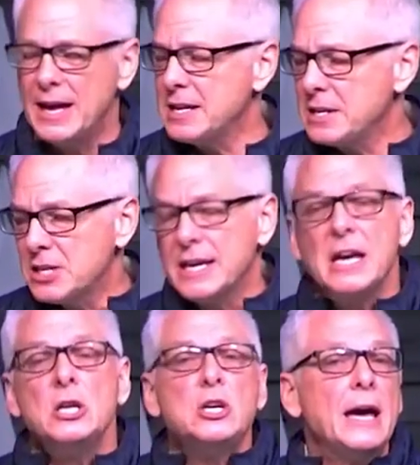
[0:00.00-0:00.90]
It's like
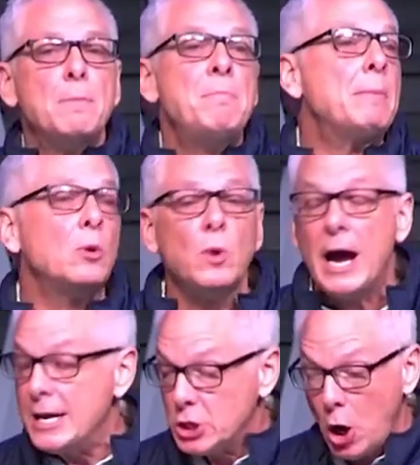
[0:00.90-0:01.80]
you got to
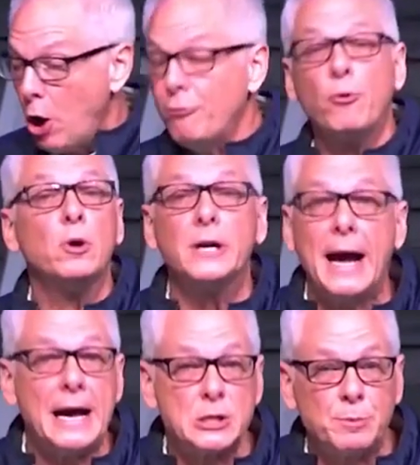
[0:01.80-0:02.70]
memorize all four
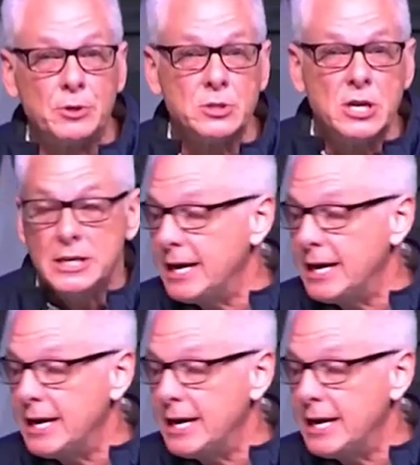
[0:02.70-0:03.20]
Gospels.